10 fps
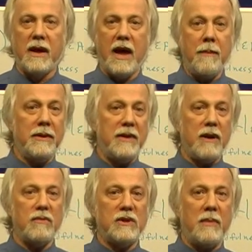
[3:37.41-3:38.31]
Empathy
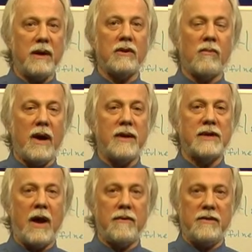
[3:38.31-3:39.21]
and respect arise
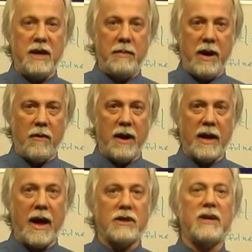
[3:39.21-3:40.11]
out of deep hearing,
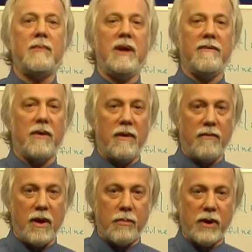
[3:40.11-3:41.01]
actually being very,
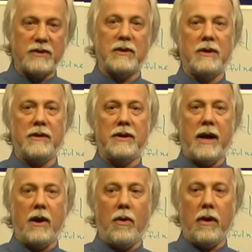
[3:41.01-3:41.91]
very present in the
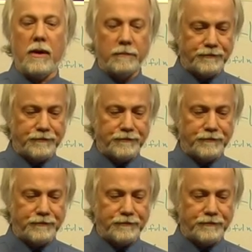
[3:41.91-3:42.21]
dialogue.